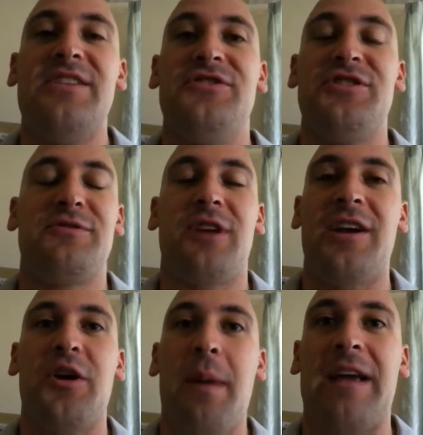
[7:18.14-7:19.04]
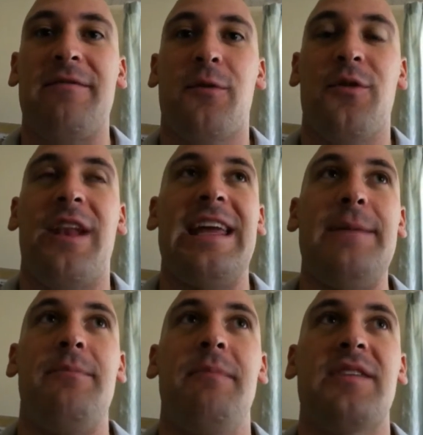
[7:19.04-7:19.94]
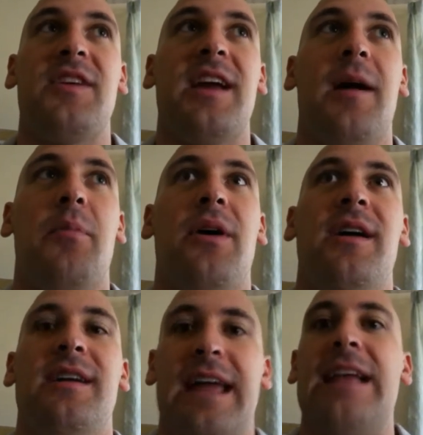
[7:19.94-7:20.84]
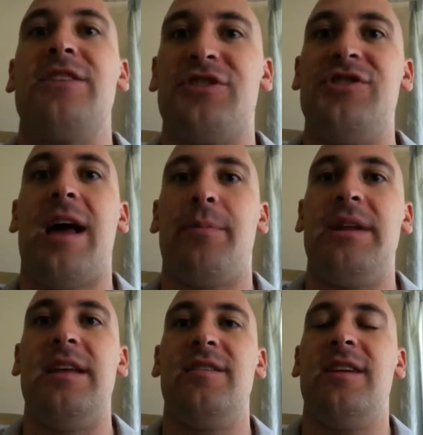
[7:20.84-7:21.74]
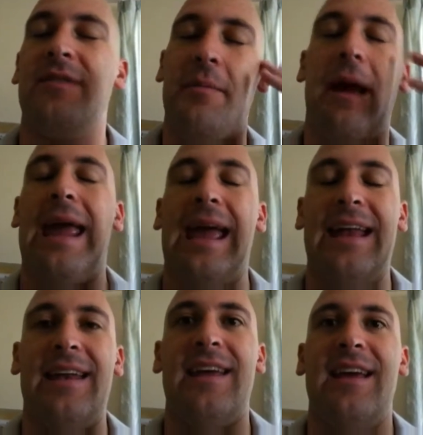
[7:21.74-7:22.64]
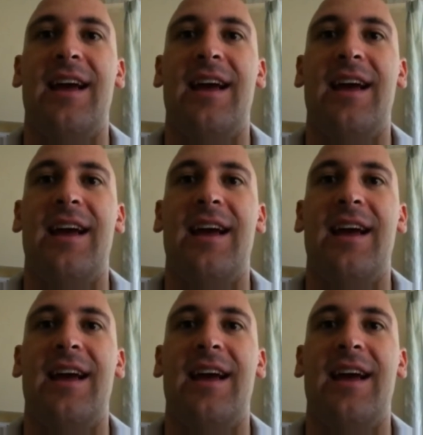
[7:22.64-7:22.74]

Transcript: Just trying to go back and forth, and I keep mixing up English and Japanese, even in my head.